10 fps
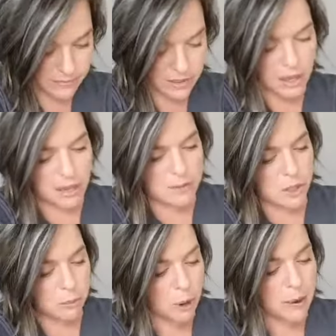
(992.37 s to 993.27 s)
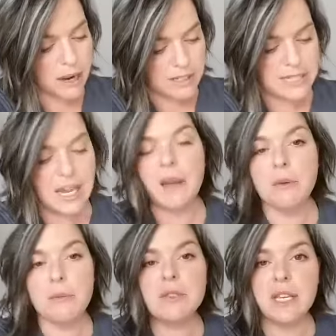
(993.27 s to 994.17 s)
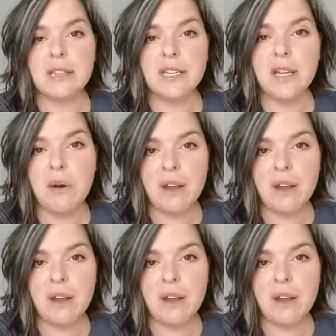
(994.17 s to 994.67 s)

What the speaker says: So probiotics, yeah, I will most likely go